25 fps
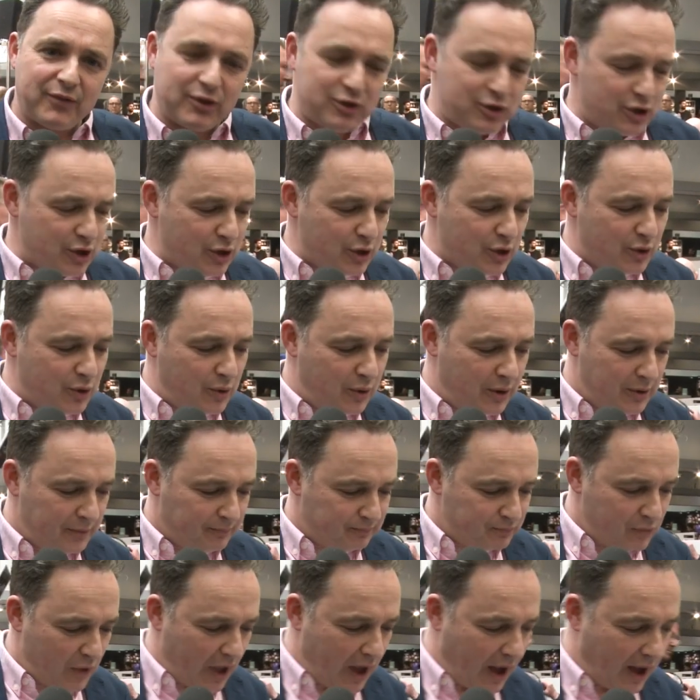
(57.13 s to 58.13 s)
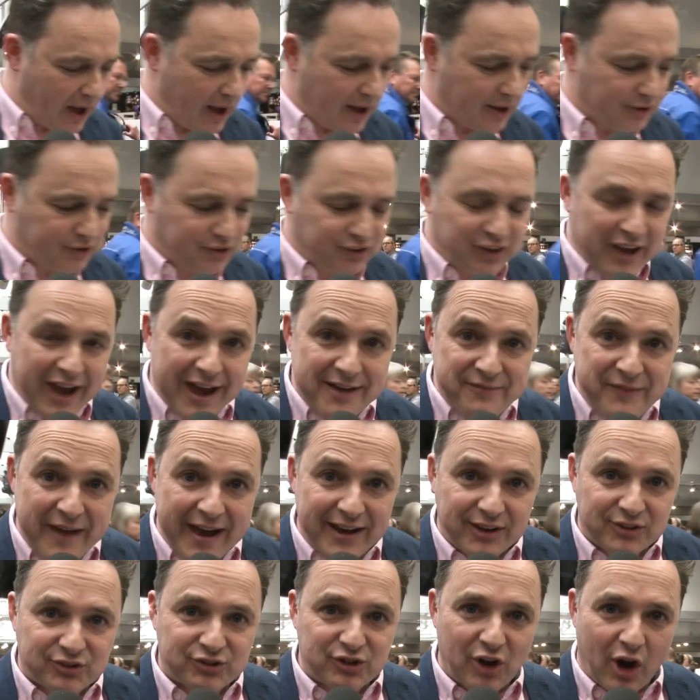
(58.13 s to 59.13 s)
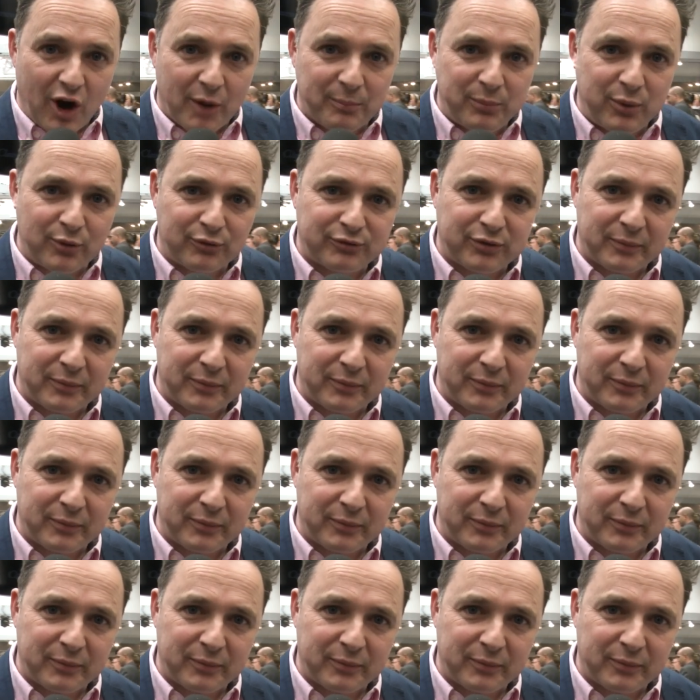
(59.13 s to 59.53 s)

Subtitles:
new CFX sample